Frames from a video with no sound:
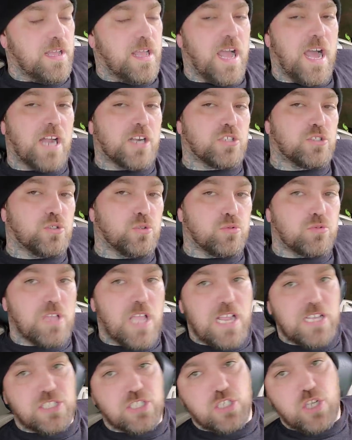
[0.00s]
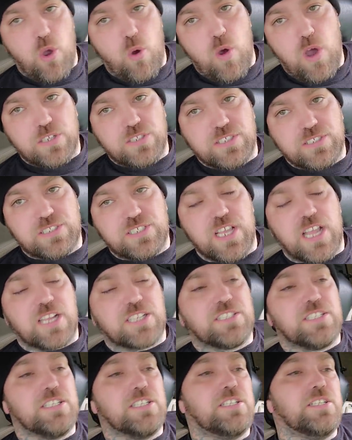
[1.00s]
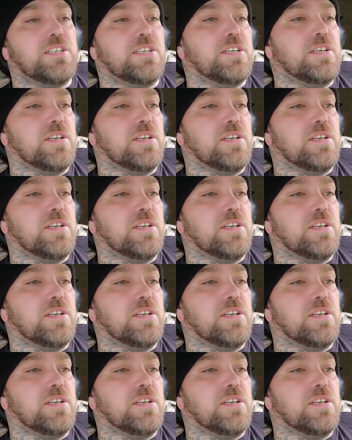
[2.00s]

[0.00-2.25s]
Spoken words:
how to do things and go undetected.